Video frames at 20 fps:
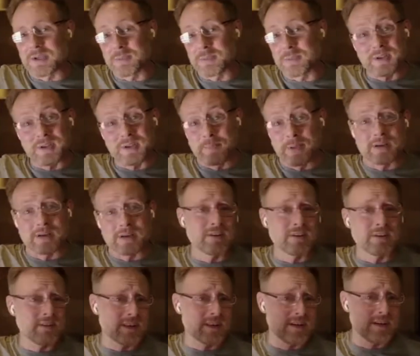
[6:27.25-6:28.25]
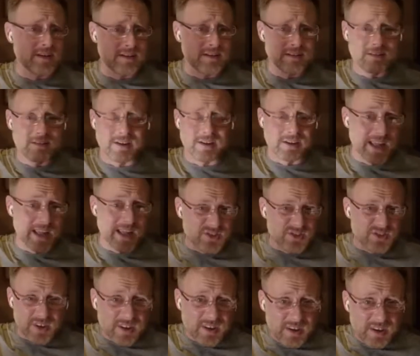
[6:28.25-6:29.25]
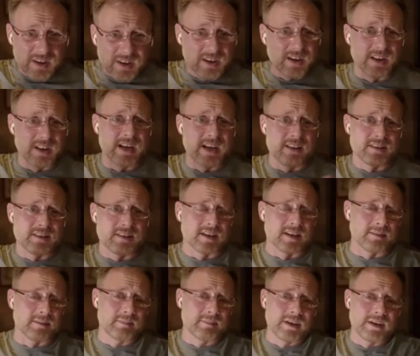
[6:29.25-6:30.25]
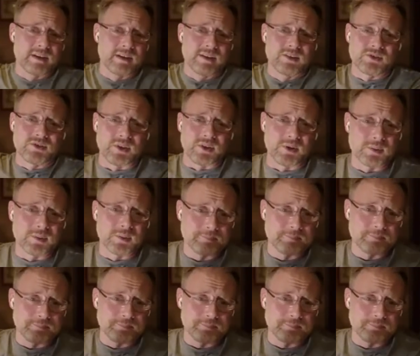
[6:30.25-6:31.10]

but they're better than Alexa a lot of the time. So,